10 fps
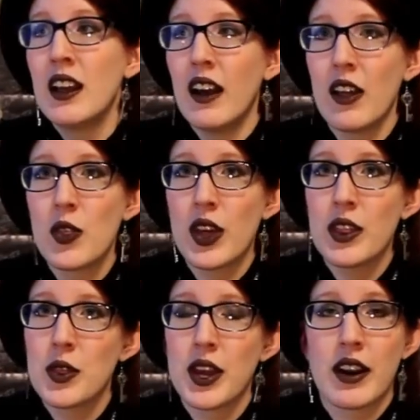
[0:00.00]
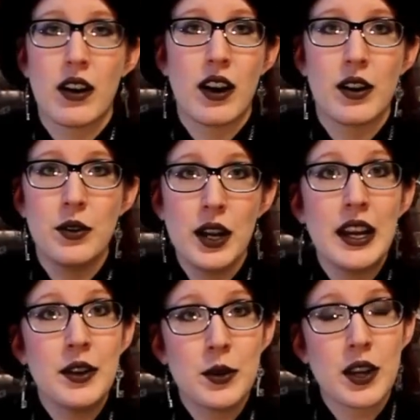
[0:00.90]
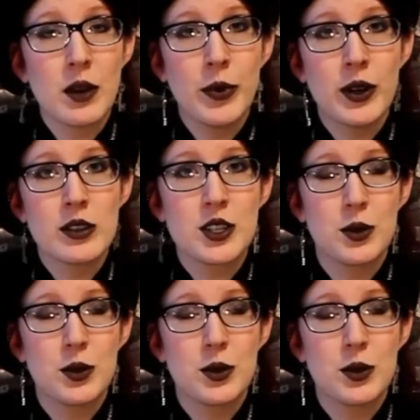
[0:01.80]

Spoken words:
and then there are really newcomers